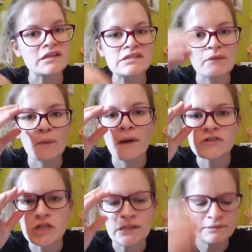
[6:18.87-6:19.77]
Thanks for
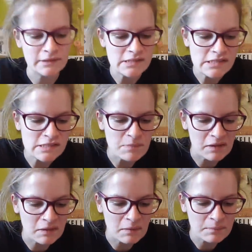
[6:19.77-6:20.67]
watching. This has
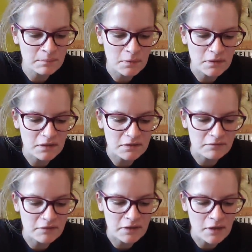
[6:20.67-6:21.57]
been a
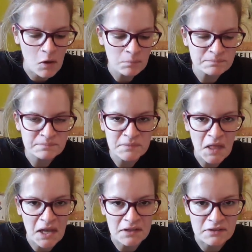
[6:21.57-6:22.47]
productive video.
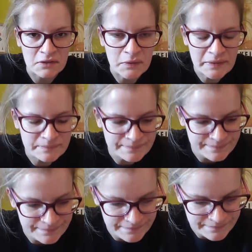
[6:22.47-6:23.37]
Glad I could do it.
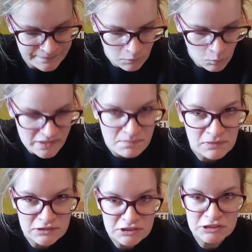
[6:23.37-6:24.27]
I could waste
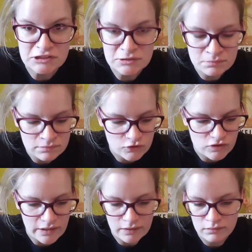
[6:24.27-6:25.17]
my time.
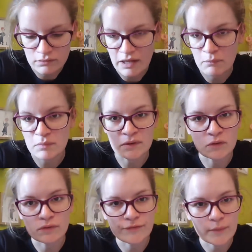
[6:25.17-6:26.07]
Just kidding. It would have been
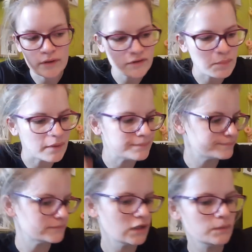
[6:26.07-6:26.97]
cool if it worked, but
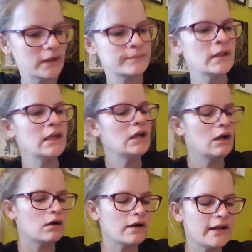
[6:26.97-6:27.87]
oh well.
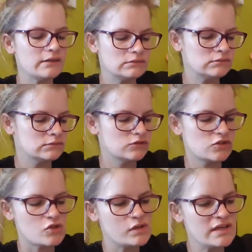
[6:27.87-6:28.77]
All right.
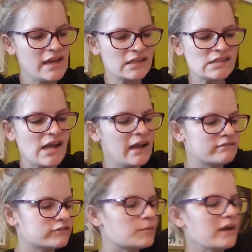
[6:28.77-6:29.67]
Tune in next
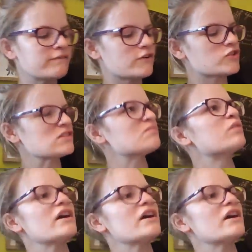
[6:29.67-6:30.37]
time for my first